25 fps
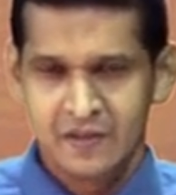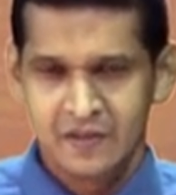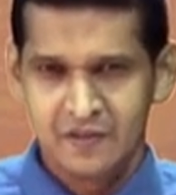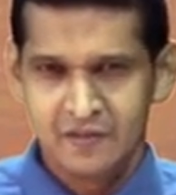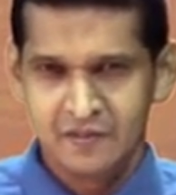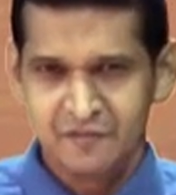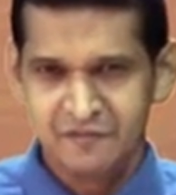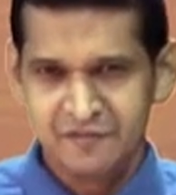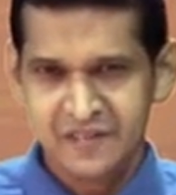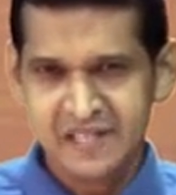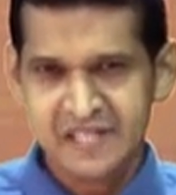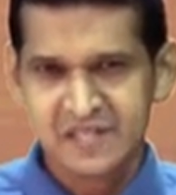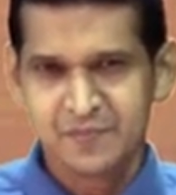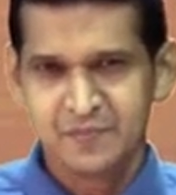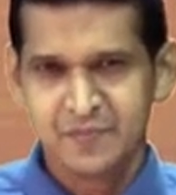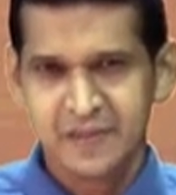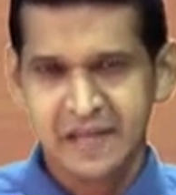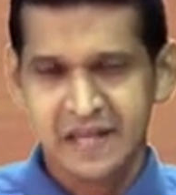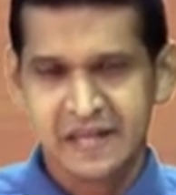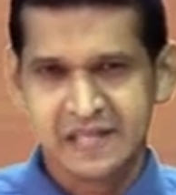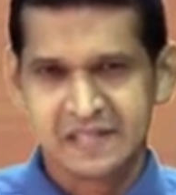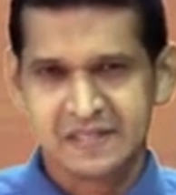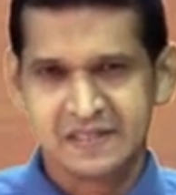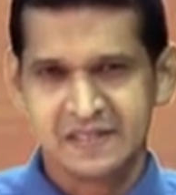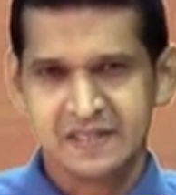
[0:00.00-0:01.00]
which
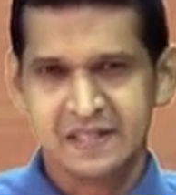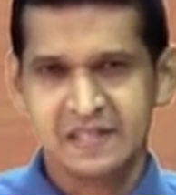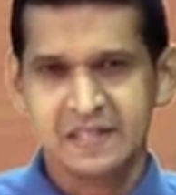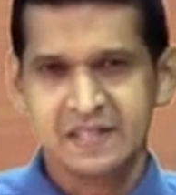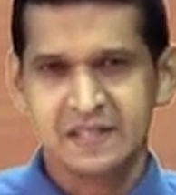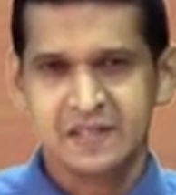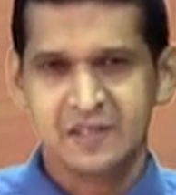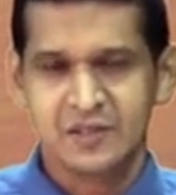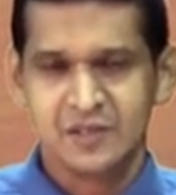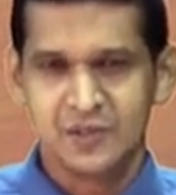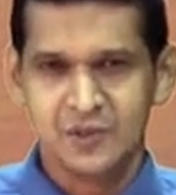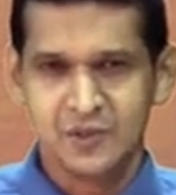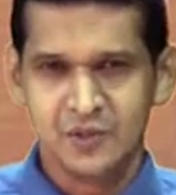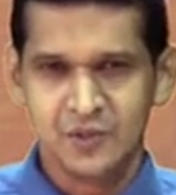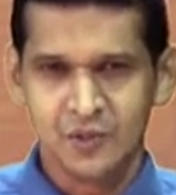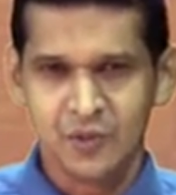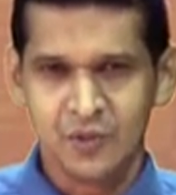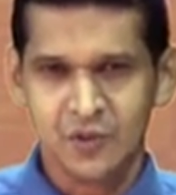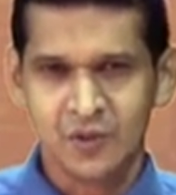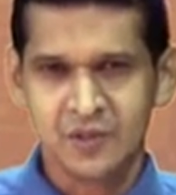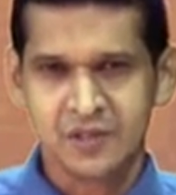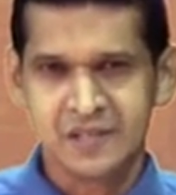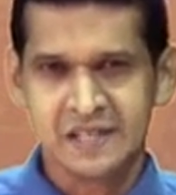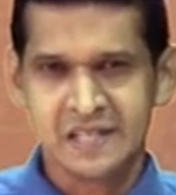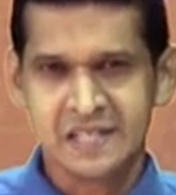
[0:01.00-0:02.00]
makes the
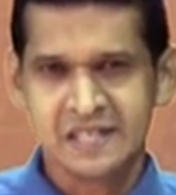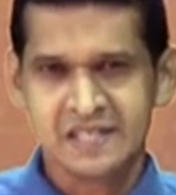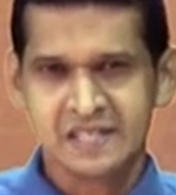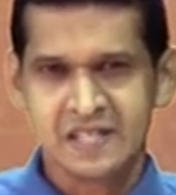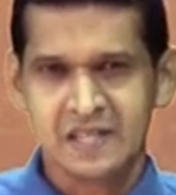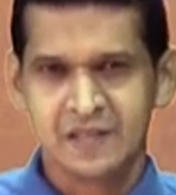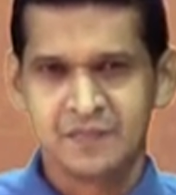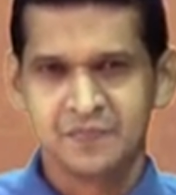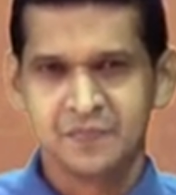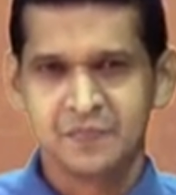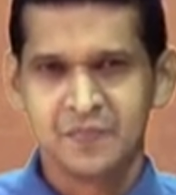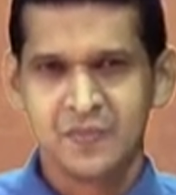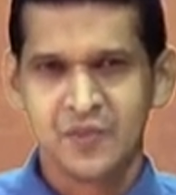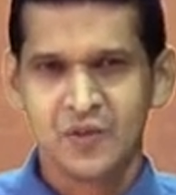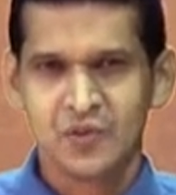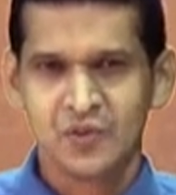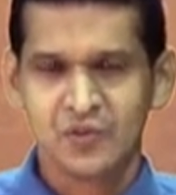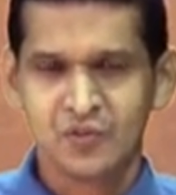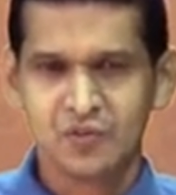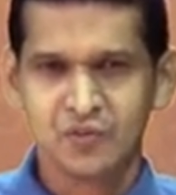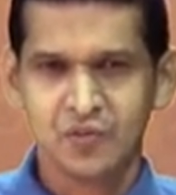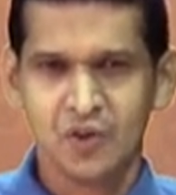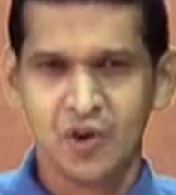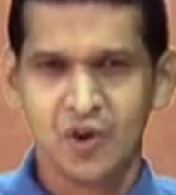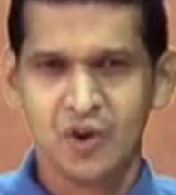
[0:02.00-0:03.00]
notice
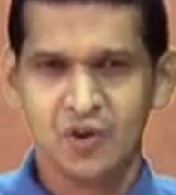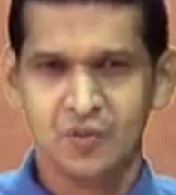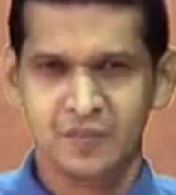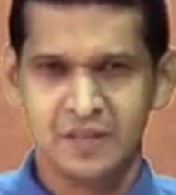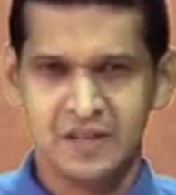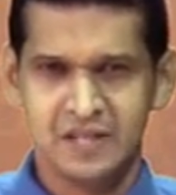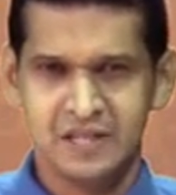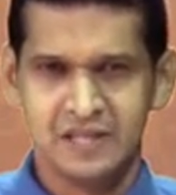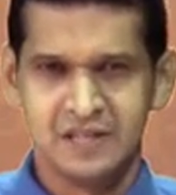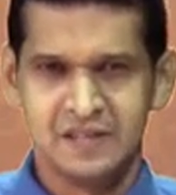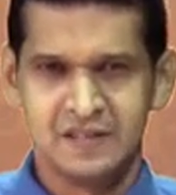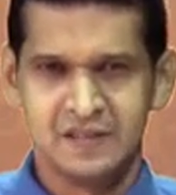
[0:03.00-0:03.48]
formal.